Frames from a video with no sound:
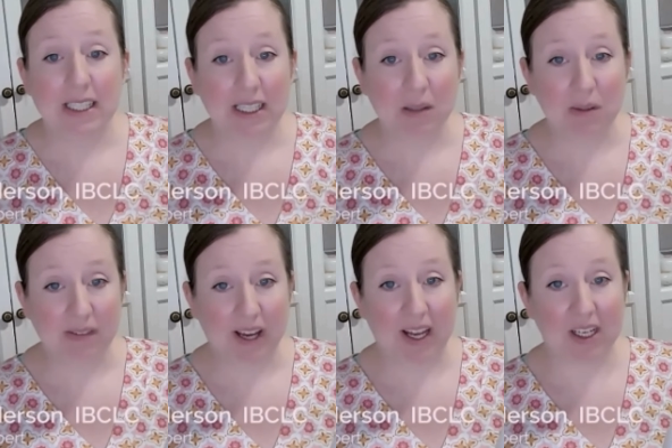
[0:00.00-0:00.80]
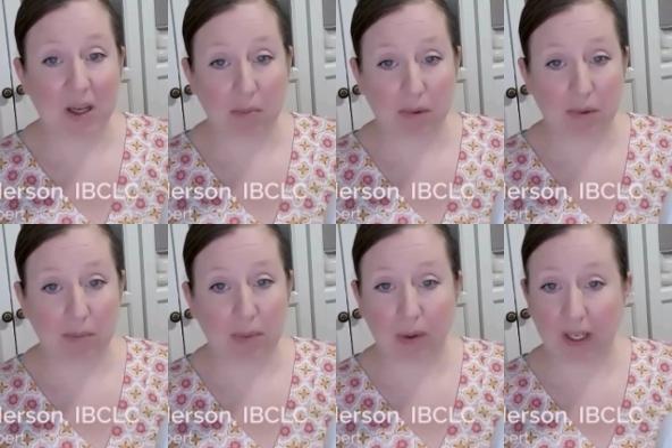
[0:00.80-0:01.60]
and we've had a couple
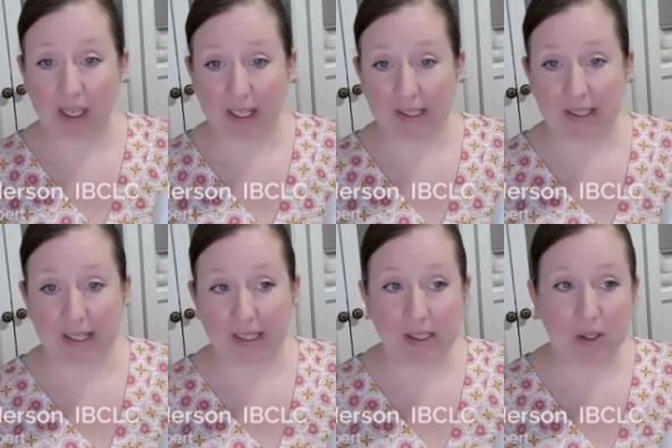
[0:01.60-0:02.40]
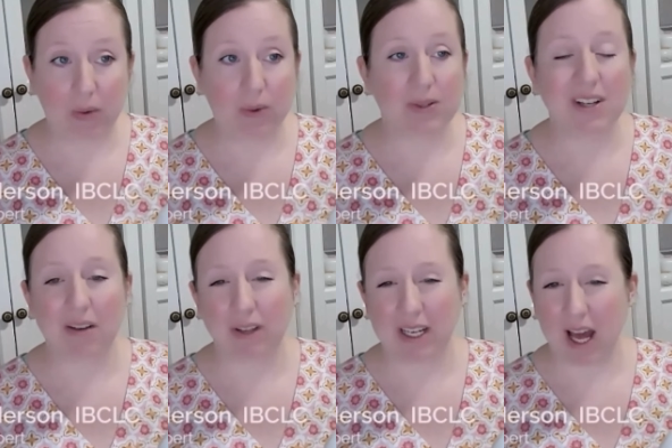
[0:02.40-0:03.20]
burning incidents. So those are
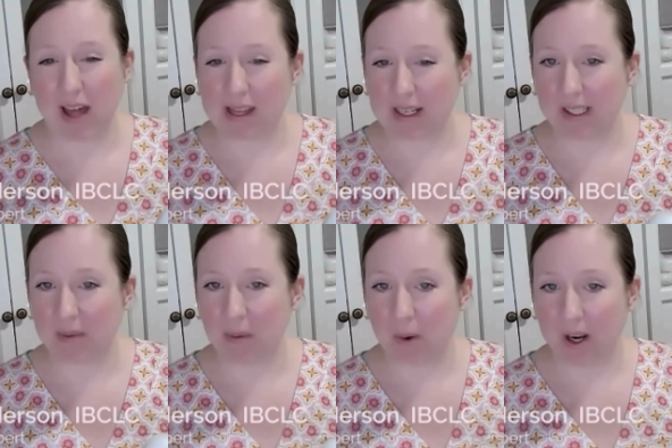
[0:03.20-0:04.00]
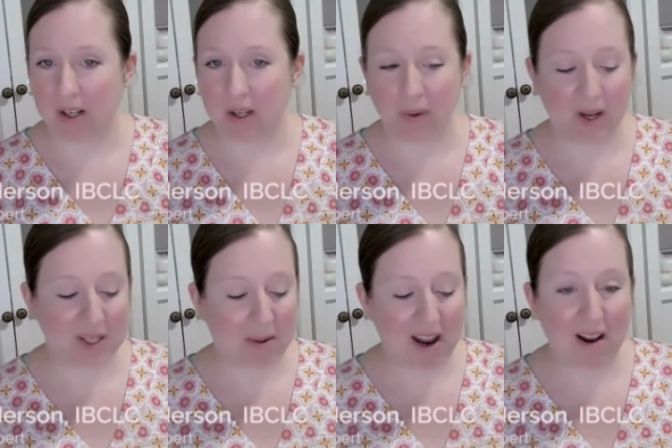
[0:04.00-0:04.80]
definitely not things that we want to do.
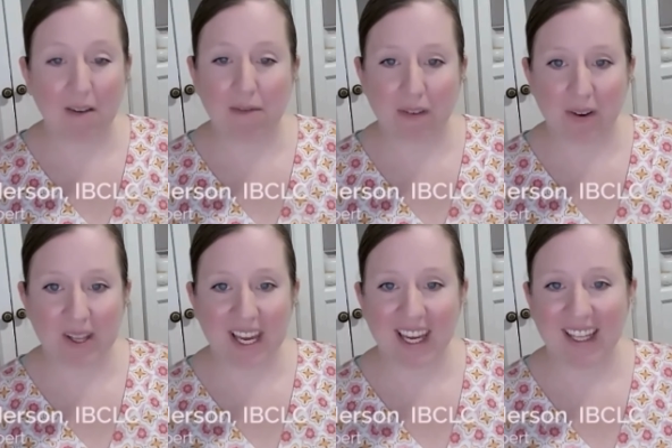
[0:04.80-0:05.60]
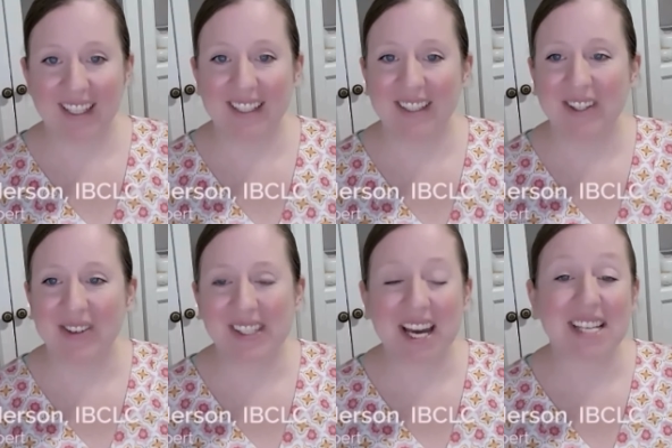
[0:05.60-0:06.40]
It's been fairly
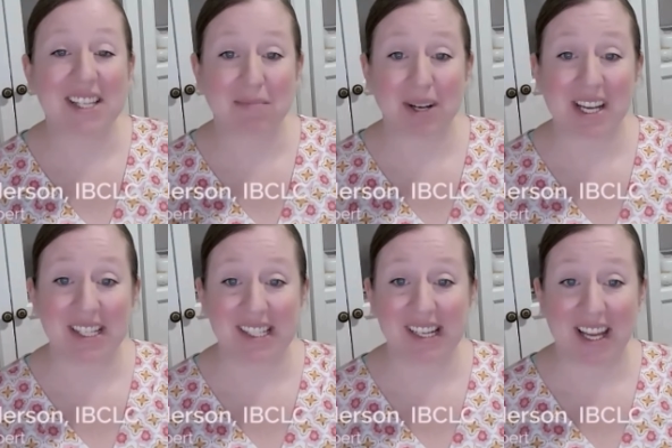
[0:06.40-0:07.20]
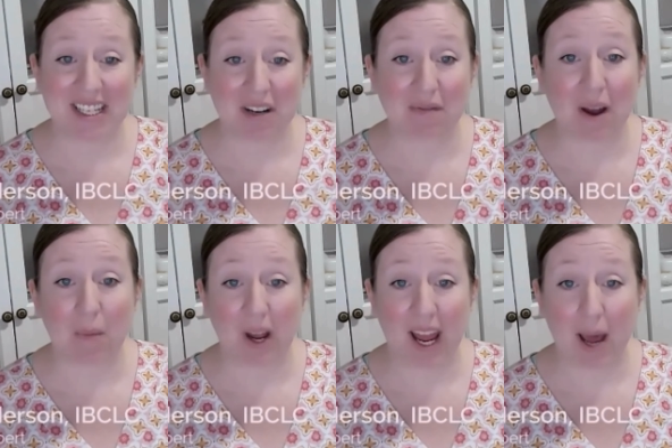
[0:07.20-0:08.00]
localized and pretty easy to identify
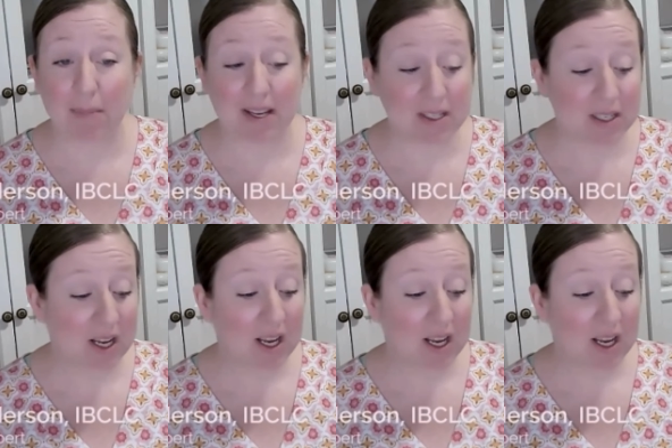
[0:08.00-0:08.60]
what happened,